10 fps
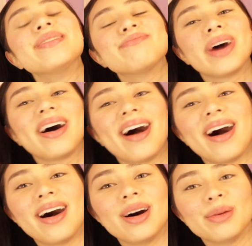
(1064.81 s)
But
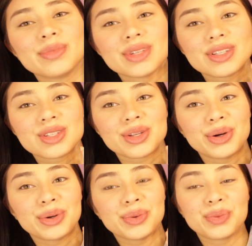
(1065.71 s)

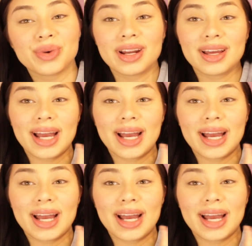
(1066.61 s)
so what